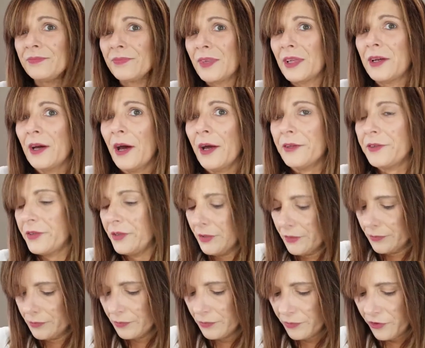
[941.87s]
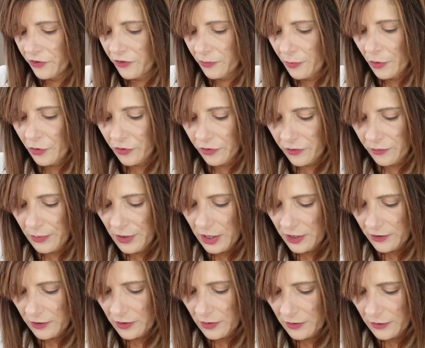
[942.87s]
gut, so to
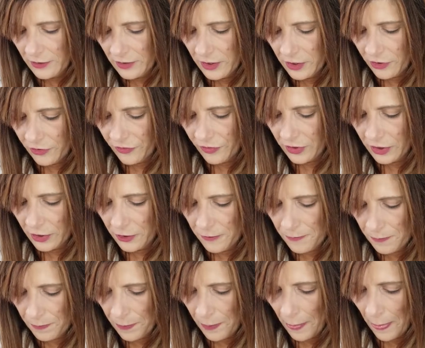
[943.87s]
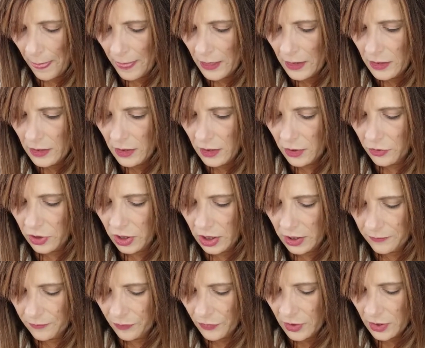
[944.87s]
speak, years ago.
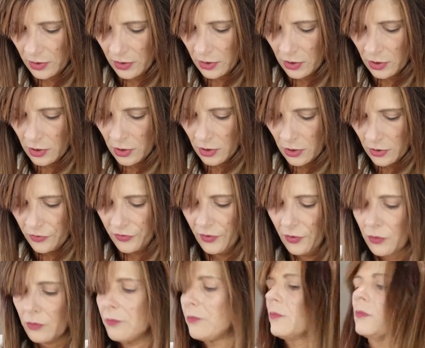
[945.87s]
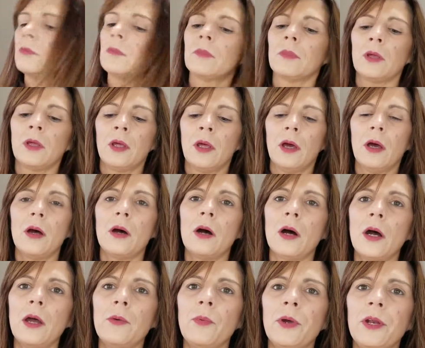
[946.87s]
Okay, so
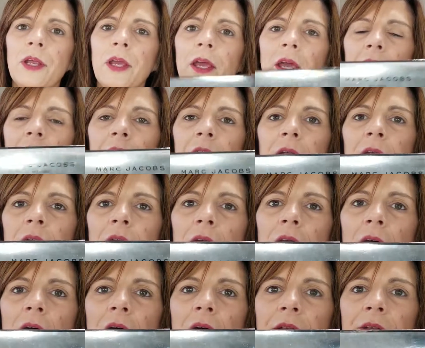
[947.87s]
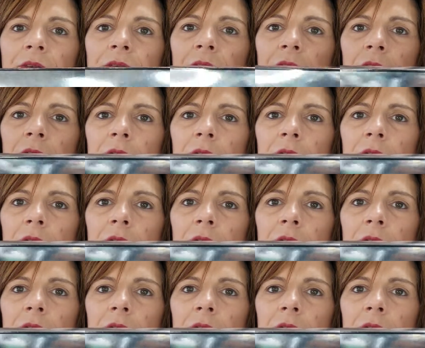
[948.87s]
I went ahead and got,